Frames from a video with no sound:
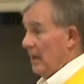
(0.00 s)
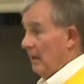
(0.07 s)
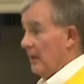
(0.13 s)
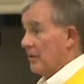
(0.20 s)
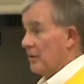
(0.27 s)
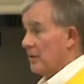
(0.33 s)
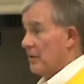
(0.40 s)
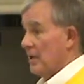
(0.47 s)

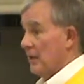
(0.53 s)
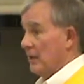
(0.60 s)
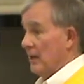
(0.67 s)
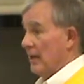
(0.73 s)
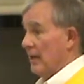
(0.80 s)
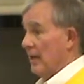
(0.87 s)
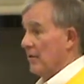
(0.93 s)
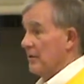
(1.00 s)
leadership
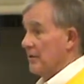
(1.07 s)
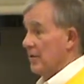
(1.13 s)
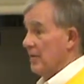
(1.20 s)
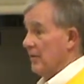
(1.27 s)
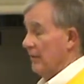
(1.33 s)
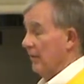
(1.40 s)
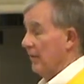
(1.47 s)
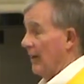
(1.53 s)
in energy
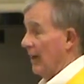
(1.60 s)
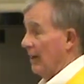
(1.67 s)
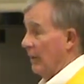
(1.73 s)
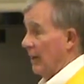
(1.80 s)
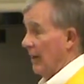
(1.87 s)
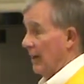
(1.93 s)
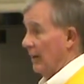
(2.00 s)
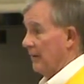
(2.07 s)
and
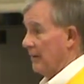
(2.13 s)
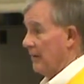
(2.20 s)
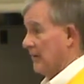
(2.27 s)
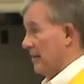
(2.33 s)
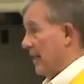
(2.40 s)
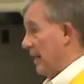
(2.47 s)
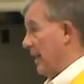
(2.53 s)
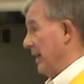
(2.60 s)
environmental
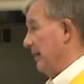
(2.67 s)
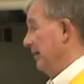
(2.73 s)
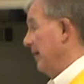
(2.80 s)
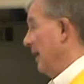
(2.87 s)
design.